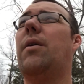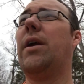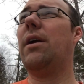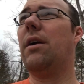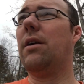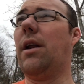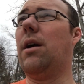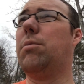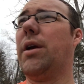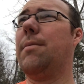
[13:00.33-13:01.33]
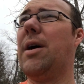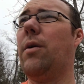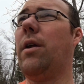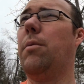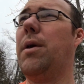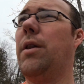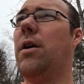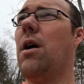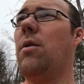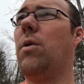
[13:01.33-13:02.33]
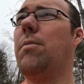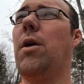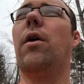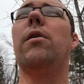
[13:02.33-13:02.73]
out here and I'll bring him out and he'll be in the garden with me,